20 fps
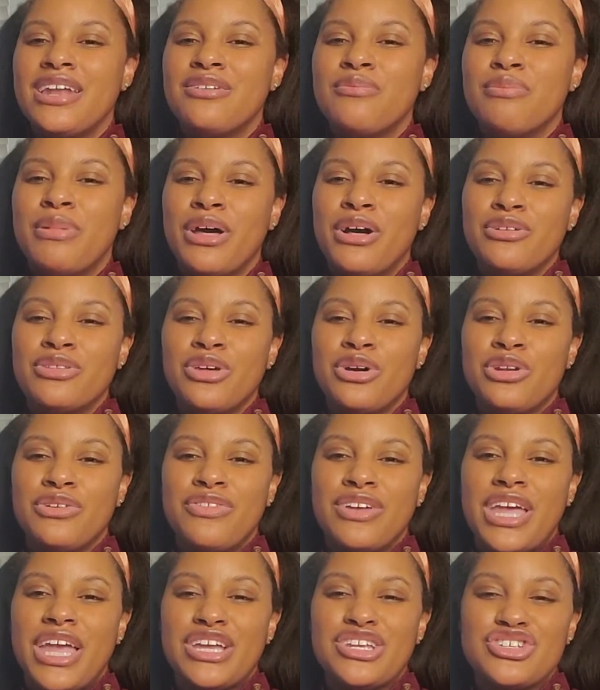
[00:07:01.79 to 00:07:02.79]
bell
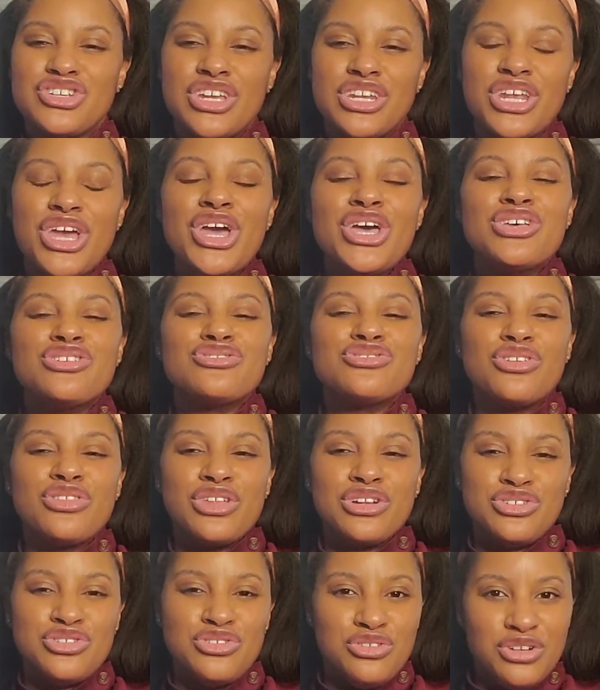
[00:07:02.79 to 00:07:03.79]
notification so
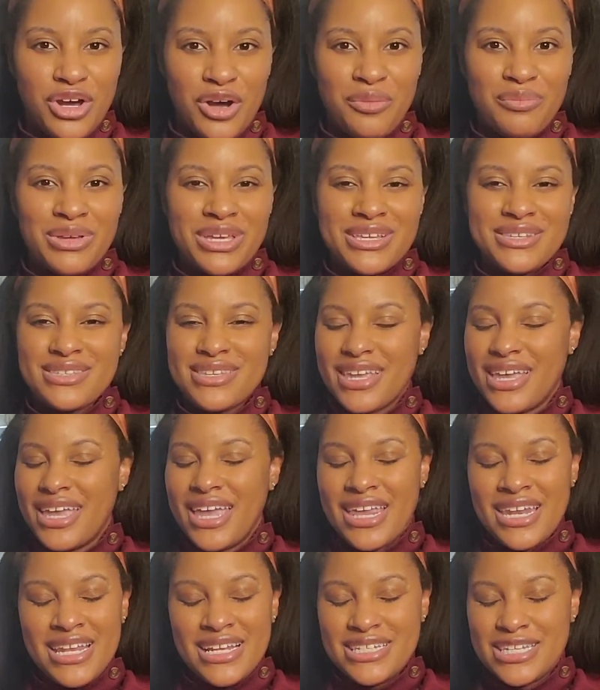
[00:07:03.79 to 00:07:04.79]
that you don't miss
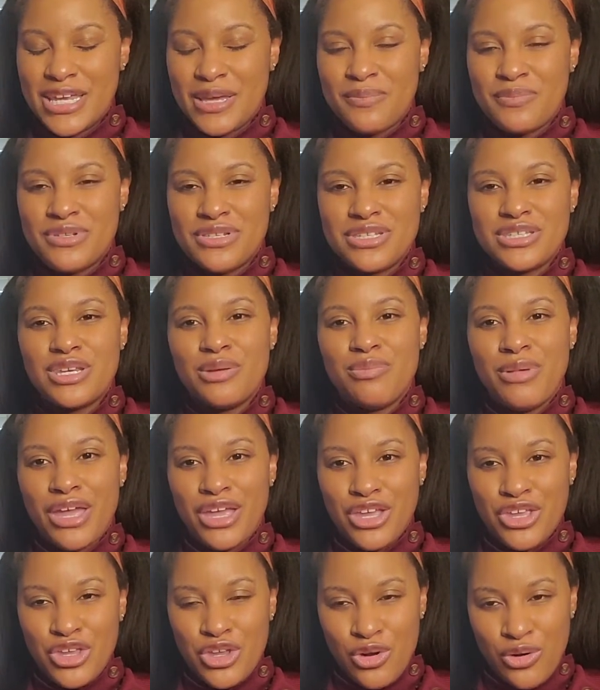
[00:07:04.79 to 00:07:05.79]
any tips to make
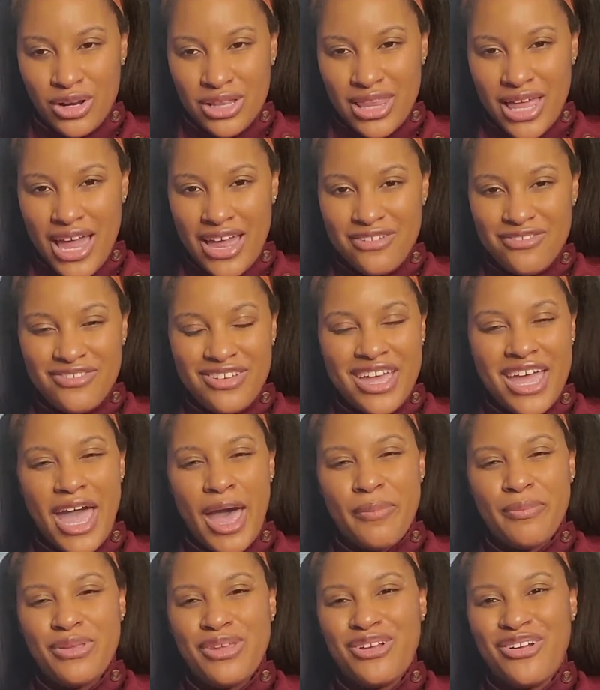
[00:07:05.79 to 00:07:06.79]
your life
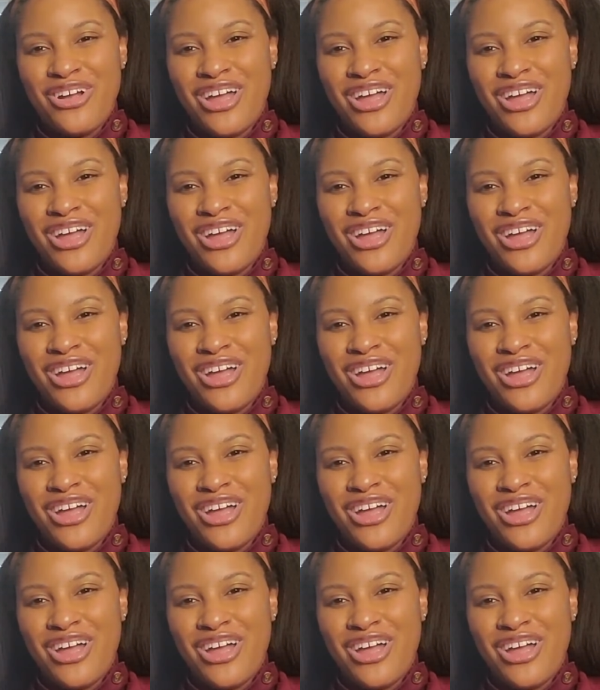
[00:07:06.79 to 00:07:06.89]
happier,